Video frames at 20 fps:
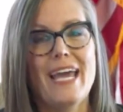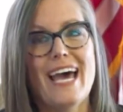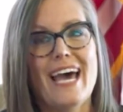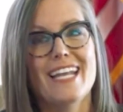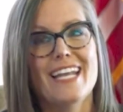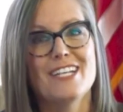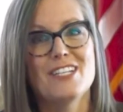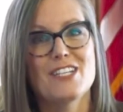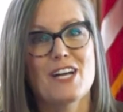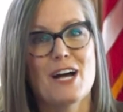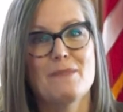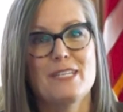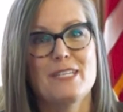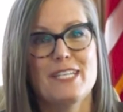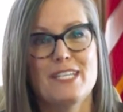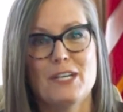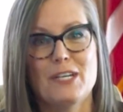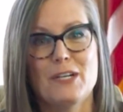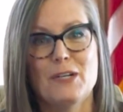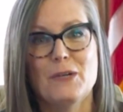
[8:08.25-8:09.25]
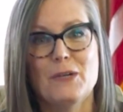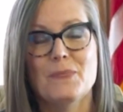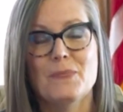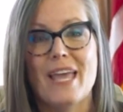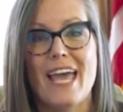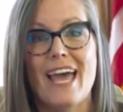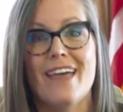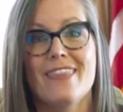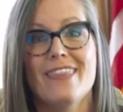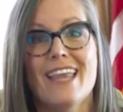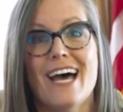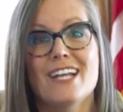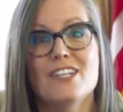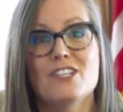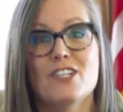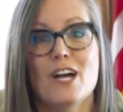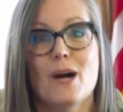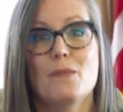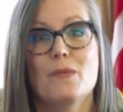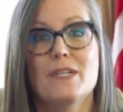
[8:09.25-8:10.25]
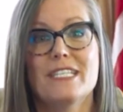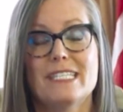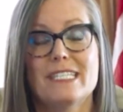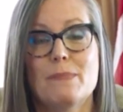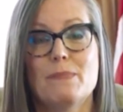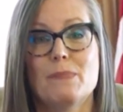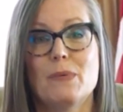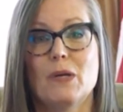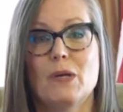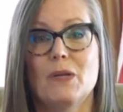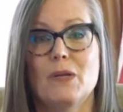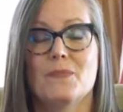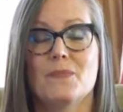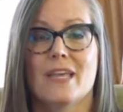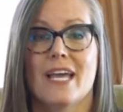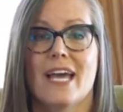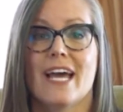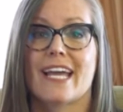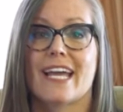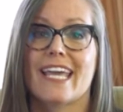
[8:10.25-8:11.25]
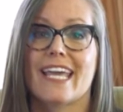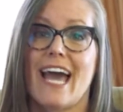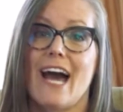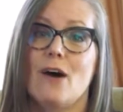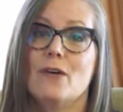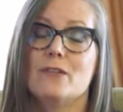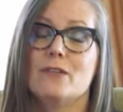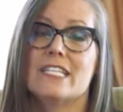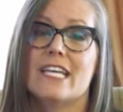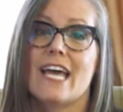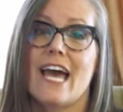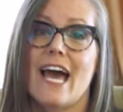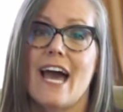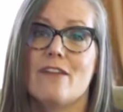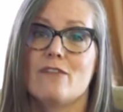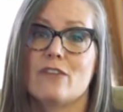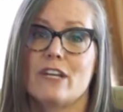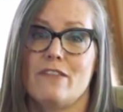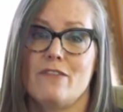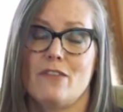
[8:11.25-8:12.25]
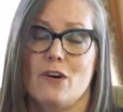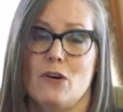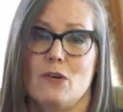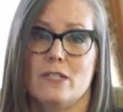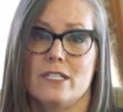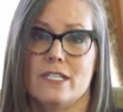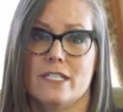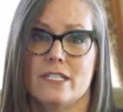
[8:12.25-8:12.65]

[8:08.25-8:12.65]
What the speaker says: Carrie Lake is surprisingly getting a lot of votes here, even though Hobbs is getting the majority votes in Maricopa